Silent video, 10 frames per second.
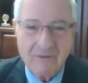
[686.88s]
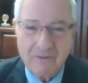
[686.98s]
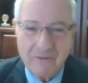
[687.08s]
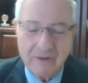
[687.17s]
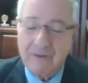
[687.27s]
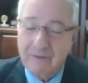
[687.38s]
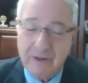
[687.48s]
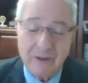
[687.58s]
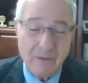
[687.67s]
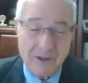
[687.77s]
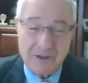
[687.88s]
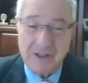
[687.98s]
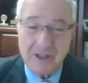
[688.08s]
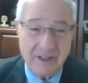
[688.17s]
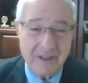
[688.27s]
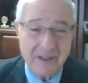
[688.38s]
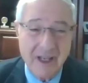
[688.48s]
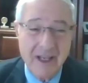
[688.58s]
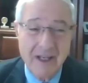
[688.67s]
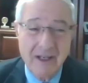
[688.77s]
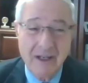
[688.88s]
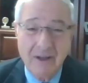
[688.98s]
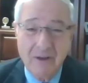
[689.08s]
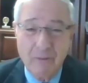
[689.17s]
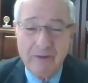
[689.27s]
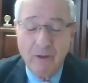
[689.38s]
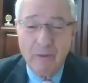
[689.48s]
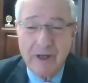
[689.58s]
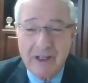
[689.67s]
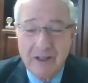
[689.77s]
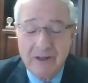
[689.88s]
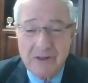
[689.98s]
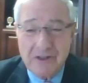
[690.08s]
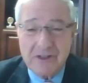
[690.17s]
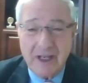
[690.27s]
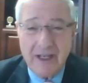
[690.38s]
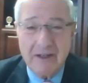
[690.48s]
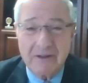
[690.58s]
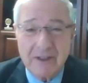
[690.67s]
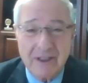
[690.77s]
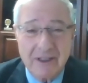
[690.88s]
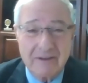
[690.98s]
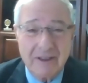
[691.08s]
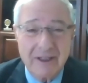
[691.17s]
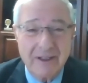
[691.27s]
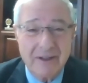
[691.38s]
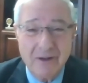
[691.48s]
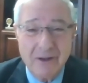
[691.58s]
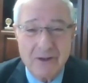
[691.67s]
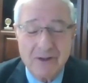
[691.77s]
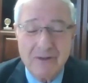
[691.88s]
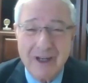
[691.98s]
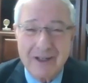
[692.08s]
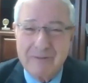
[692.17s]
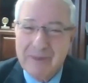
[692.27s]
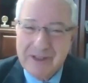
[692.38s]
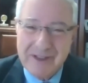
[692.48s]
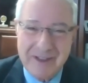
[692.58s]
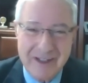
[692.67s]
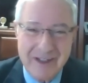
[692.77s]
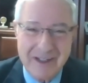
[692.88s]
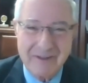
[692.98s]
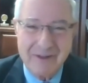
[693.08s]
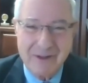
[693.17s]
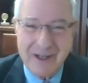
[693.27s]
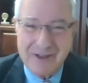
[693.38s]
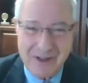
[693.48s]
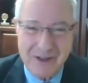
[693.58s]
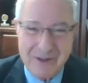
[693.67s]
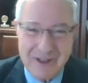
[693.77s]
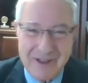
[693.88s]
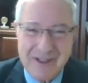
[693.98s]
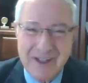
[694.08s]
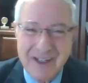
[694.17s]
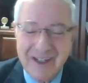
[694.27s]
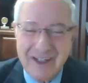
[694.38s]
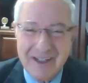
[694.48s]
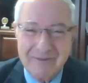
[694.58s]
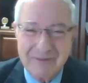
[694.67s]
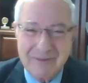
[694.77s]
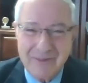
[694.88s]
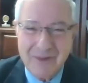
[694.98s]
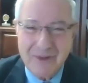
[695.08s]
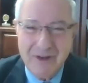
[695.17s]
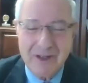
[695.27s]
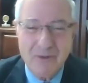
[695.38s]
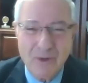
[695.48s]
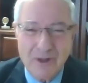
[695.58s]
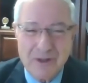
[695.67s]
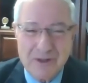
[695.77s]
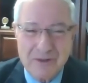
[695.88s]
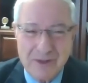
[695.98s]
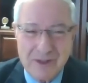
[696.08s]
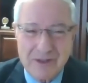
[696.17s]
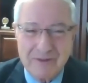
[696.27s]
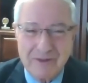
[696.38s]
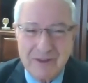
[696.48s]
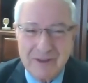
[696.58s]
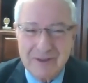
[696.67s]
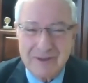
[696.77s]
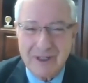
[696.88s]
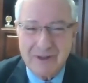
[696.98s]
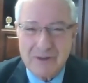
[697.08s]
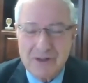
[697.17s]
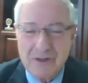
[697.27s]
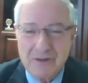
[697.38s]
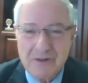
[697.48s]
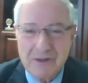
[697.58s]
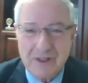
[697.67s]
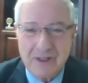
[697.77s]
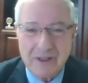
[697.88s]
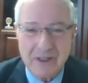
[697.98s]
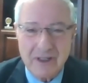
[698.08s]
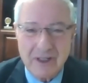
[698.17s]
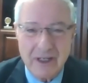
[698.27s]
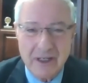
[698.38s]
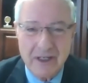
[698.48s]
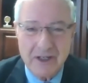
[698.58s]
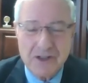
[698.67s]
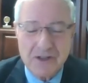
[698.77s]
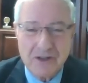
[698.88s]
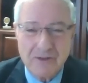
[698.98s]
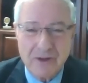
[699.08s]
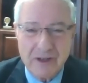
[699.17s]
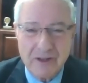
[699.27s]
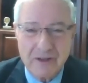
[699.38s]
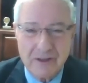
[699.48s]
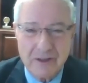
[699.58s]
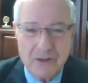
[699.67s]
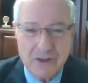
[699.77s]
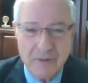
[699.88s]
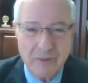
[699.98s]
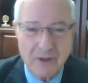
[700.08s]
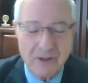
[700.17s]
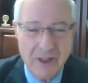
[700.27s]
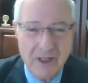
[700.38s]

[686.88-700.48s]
Very well said. And before we close this out, and I know that you've got a busy day ahead of you, as always, you have any words of wisdom for our students and the Institute for Ethical Leadership, or